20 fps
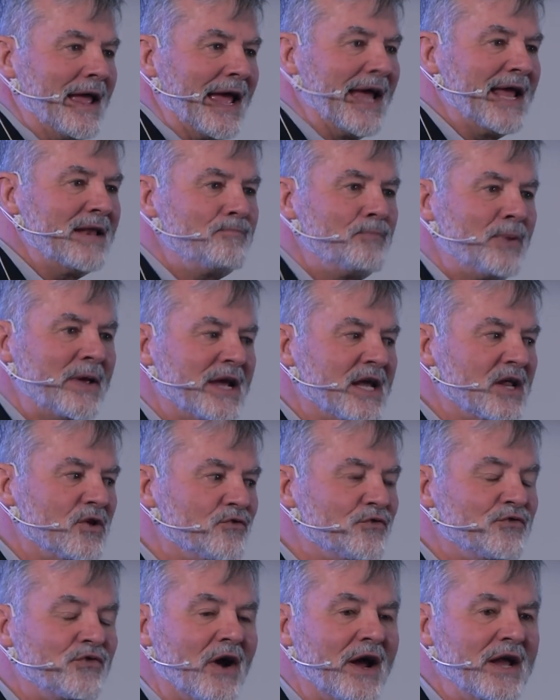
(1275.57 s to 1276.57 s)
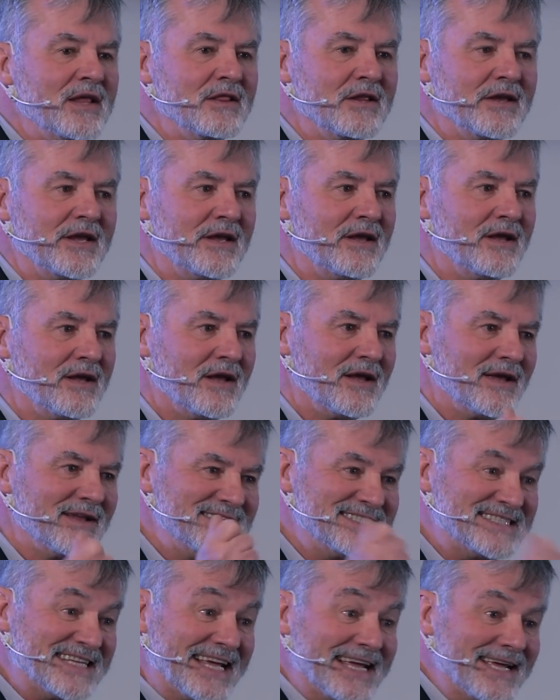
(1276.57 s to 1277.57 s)
Ed Piggott finally
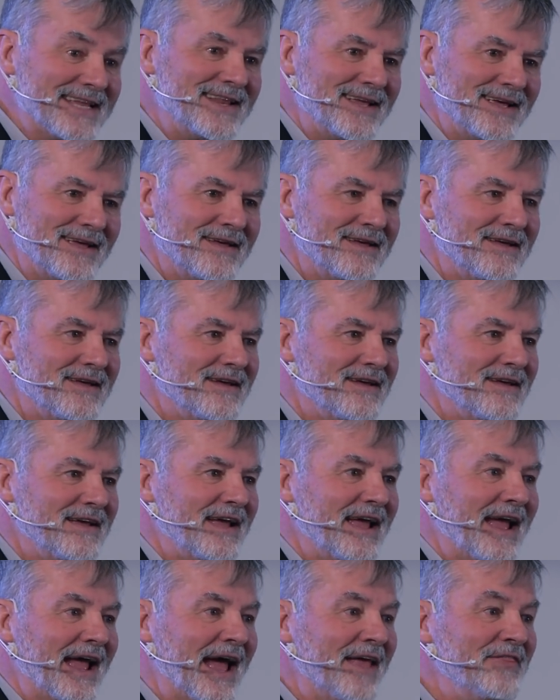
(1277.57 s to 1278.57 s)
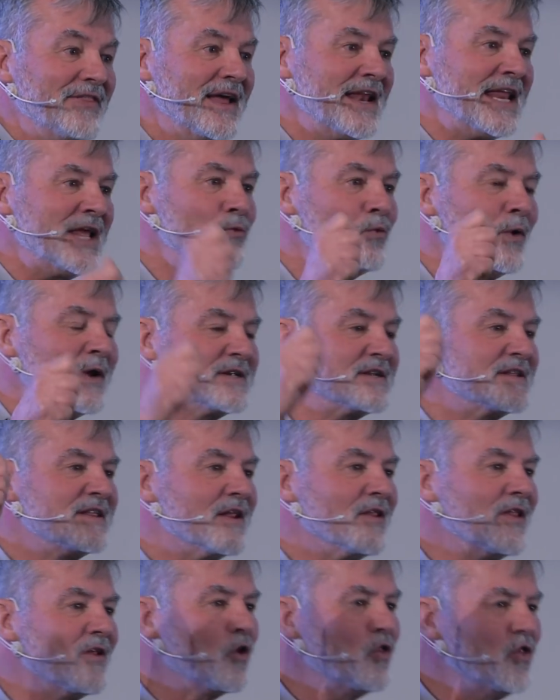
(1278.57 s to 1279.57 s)
did, and then he went to
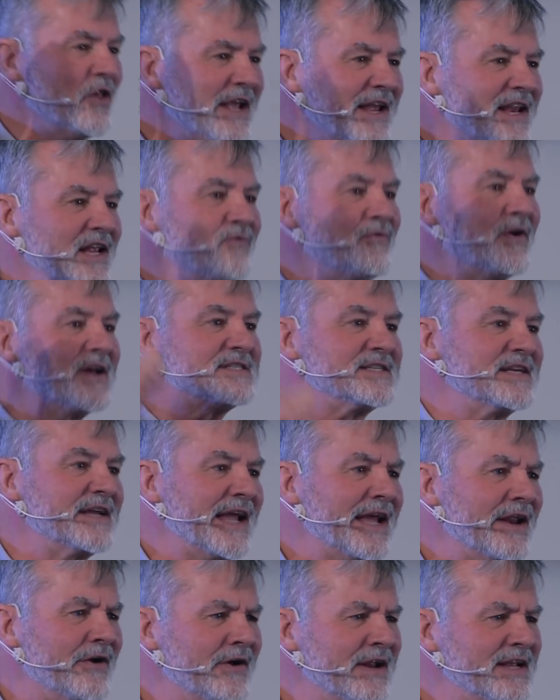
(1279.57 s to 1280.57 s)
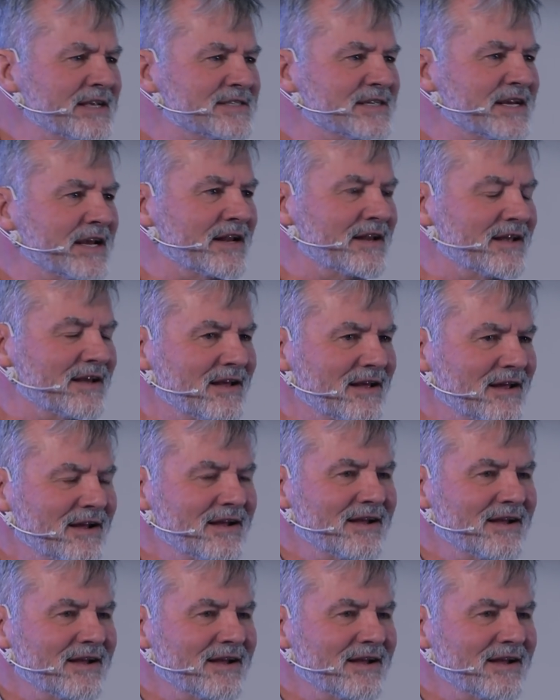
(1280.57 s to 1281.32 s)
the lead investigator and he said,